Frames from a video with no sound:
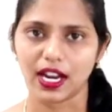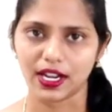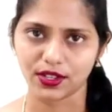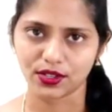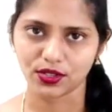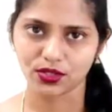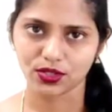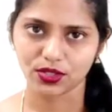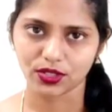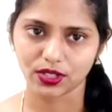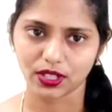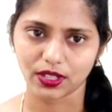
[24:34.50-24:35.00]

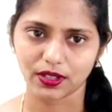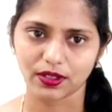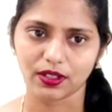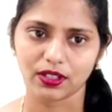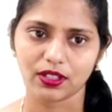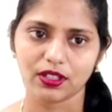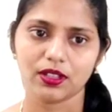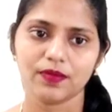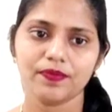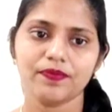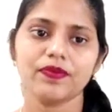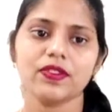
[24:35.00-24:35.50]
answer.
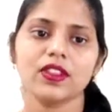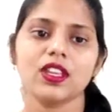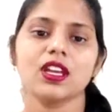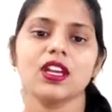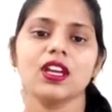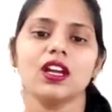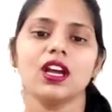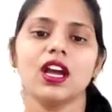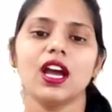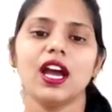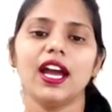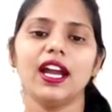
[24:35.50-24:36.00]

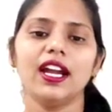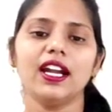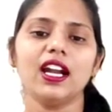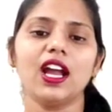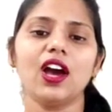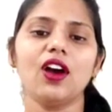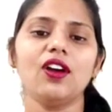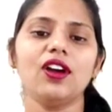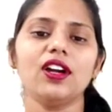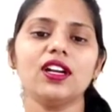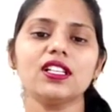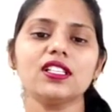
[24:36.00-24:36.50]
And
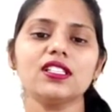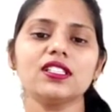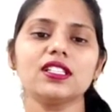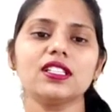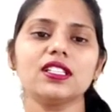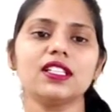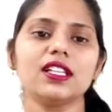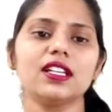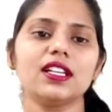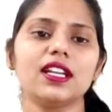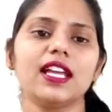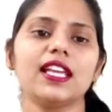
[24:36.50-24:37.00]
now let us
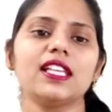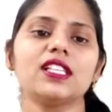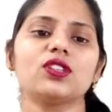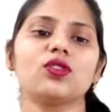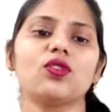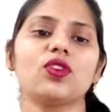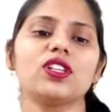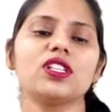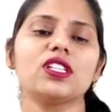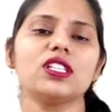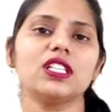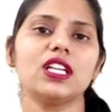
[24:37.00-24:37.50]
see the
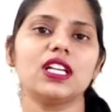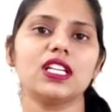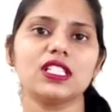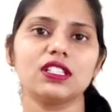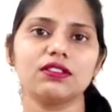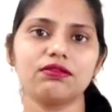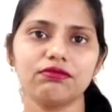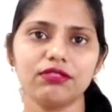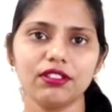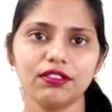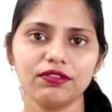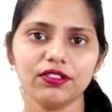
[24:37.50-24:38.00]
next question that
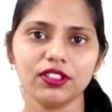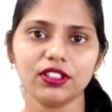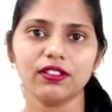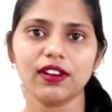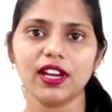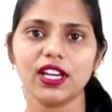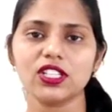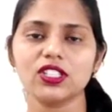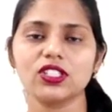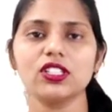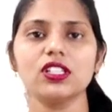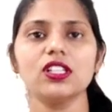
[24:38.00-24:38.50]
is a fifth
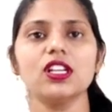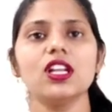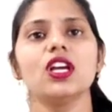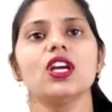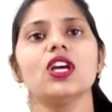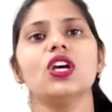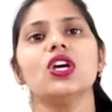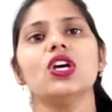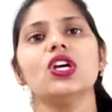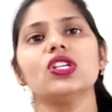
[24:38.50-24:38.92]
question.